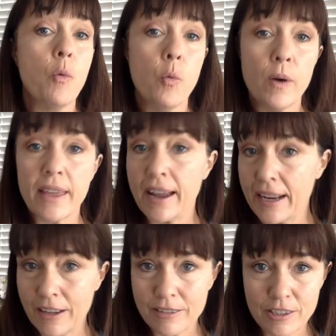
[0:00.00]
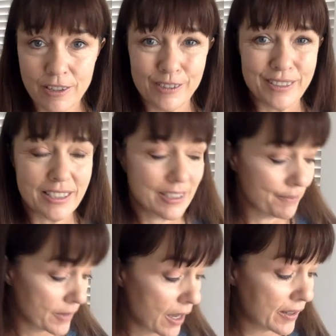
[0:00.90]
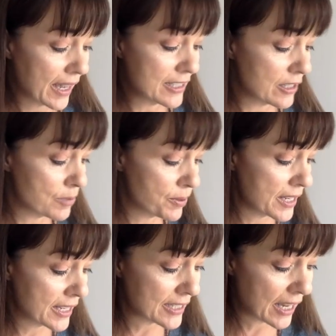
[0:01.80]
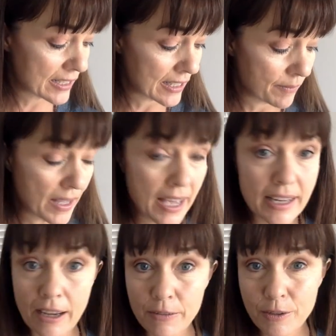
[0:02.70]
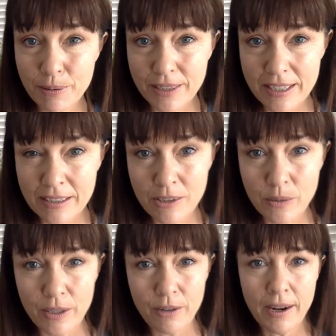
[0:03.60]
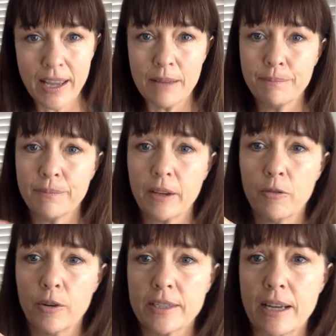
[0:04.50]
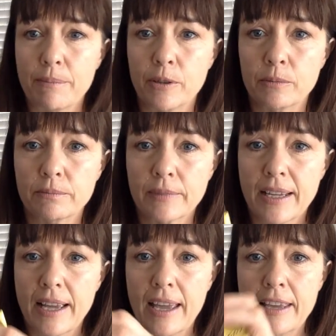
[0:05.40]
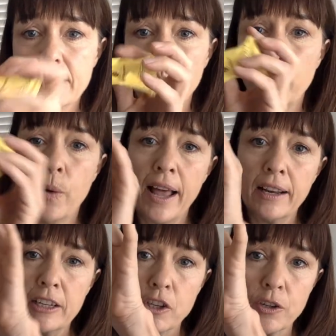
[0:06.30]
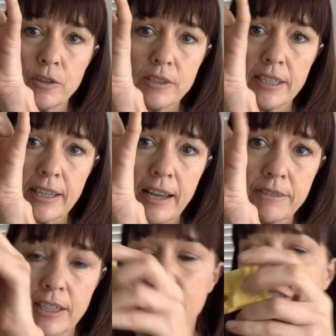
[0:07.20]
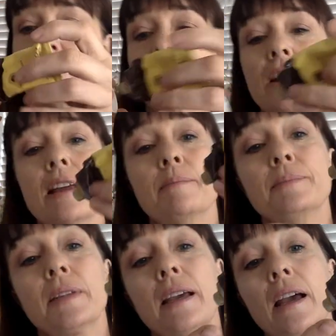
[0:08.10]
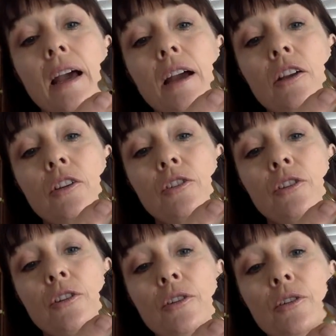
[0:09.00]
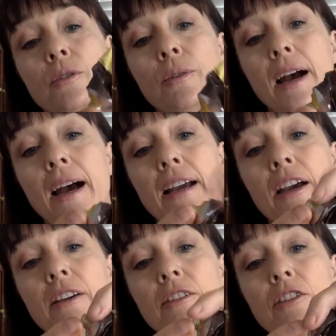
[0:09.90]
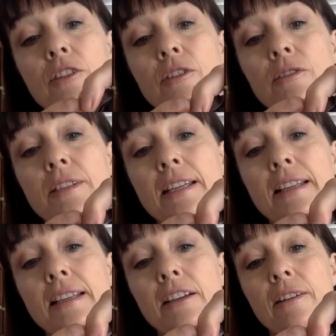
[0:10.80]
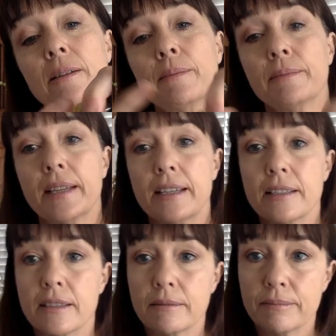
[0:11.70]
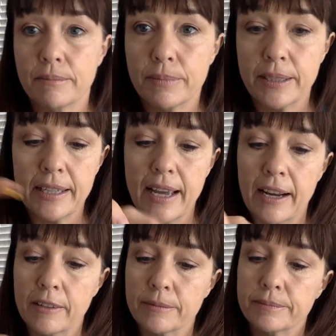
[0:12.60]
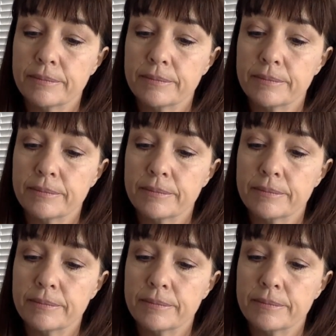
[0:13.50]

without any of the solvents. Okay, so it's pretty exciting. Now, if you put this into a cream, for example, here's a well-used and loved calendula cream, you are going to see that the cream is pretty yellow.